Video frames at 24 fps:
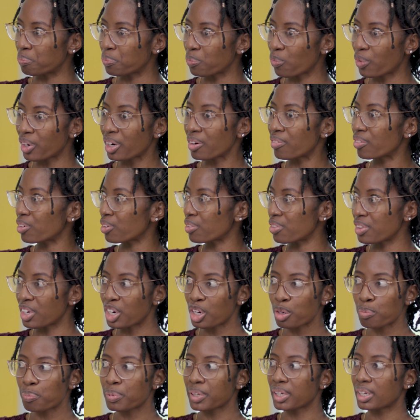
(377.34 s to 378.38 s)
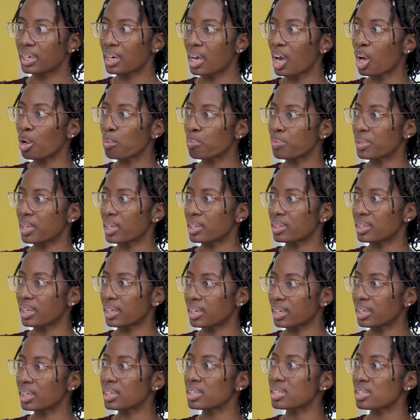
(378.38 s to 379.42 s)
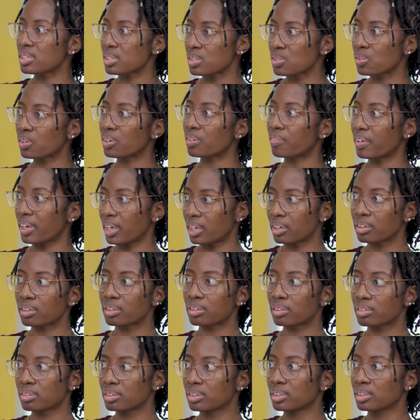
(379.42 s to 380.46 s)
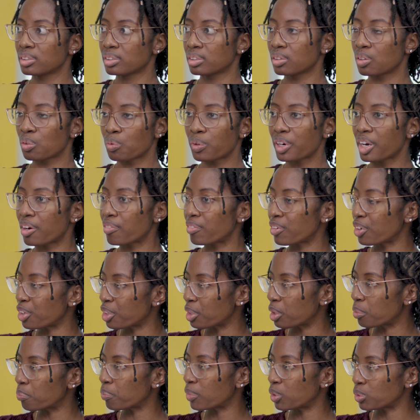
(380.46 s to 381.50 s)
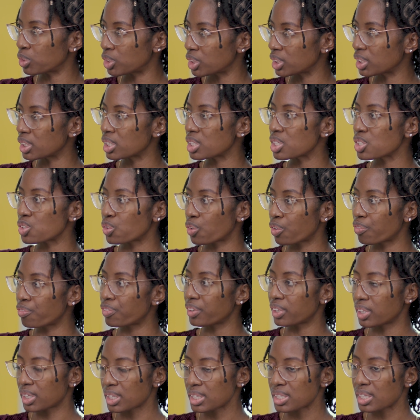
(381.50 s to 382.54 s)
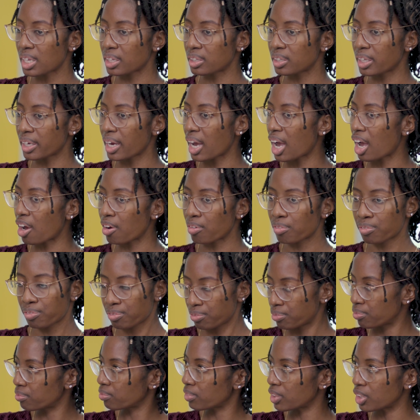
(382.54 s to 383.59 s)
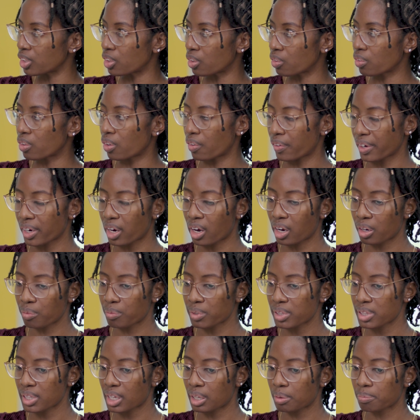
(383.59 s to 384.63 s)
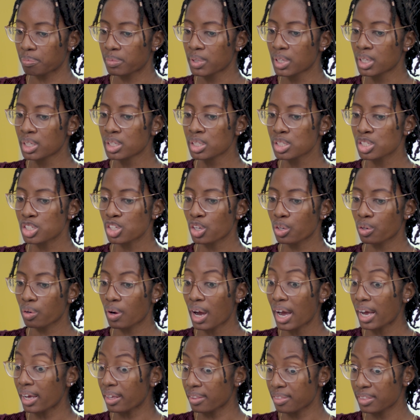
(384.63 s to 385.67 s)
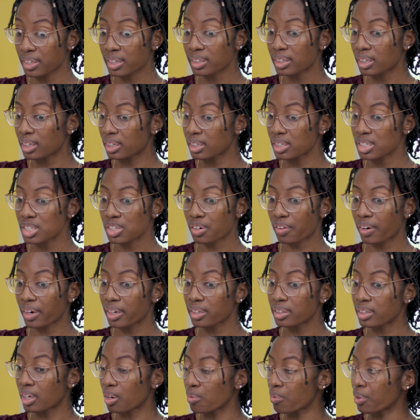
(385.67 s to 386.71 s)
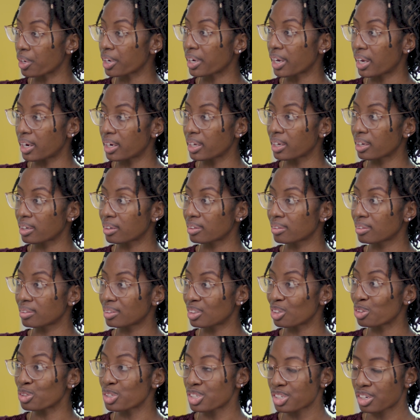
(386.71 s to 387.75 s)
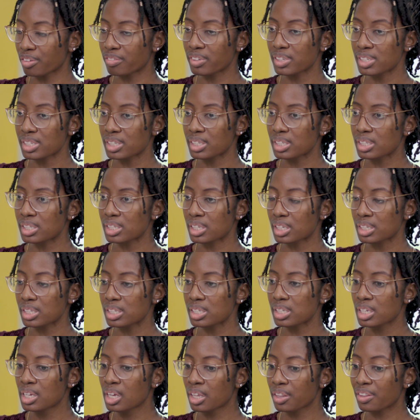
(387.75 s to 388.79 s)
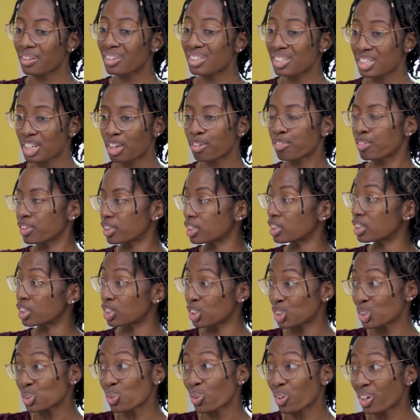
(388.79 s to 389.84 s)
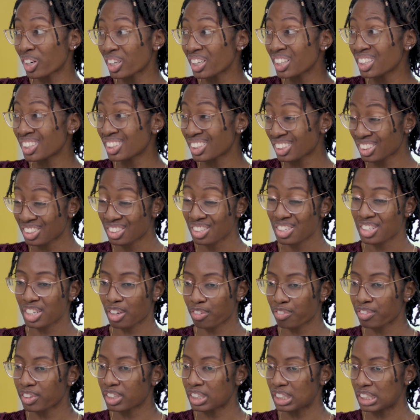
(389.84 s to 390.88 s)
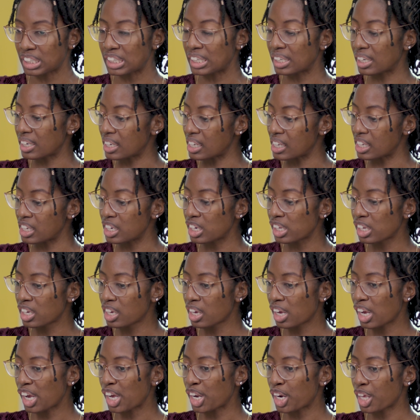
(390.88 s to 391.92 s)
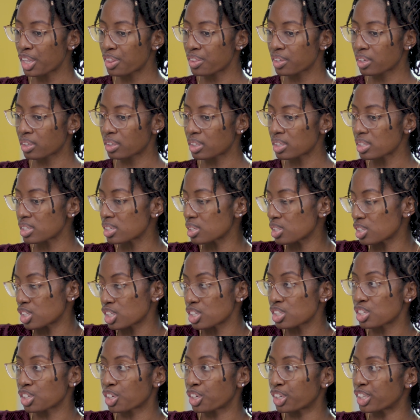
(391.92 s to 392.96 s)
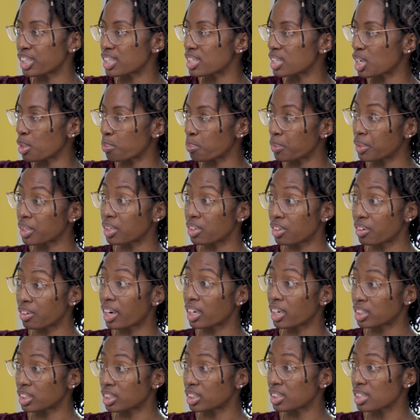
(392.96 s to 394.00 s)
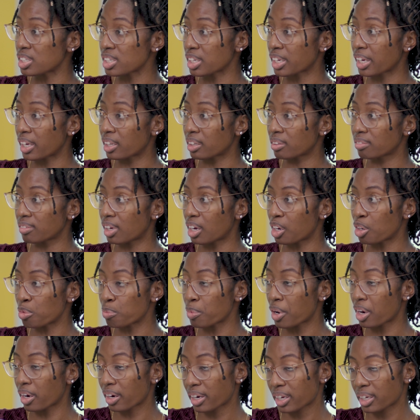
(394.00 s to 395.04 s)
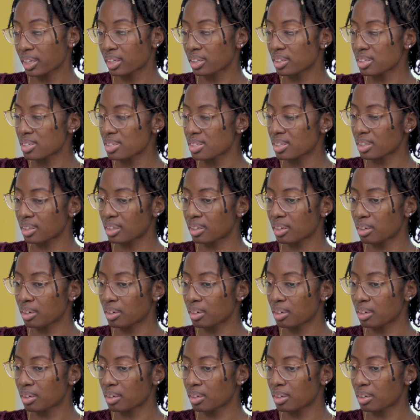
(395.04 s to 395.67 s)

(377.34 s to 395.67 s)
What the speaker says: whatever therapy and help that they need to sort of handle whatever emotions or feelings that they have, going on with them. So I think that it's great that we're getting those services, because there's definitely a shortage and there's definitely a need. And I think this is just a good step in the direction to get our kids the